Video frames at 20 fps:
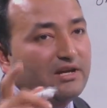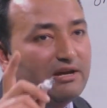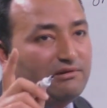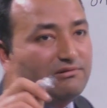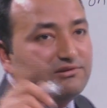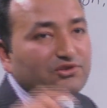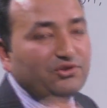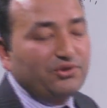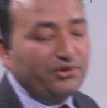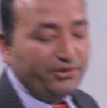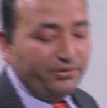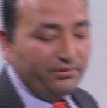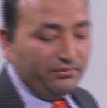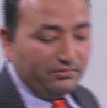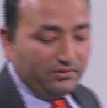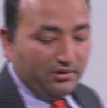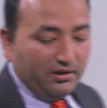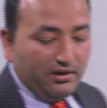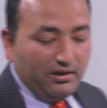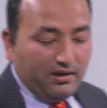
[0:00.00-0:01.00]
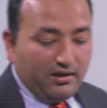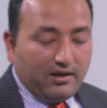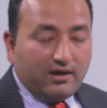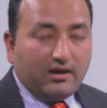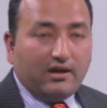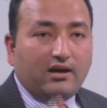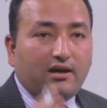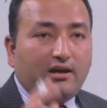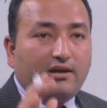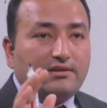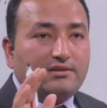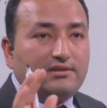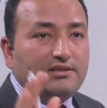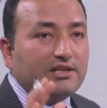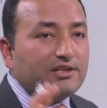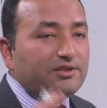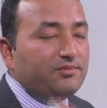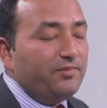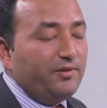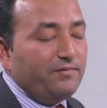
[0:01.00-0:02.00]
I will show you.
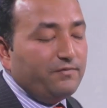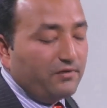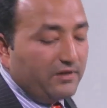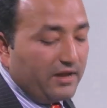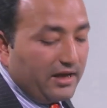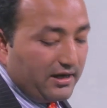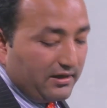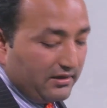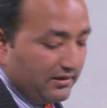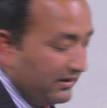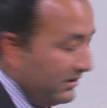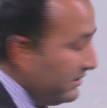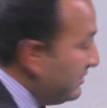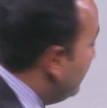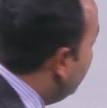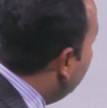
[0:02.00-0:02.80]
Just before that,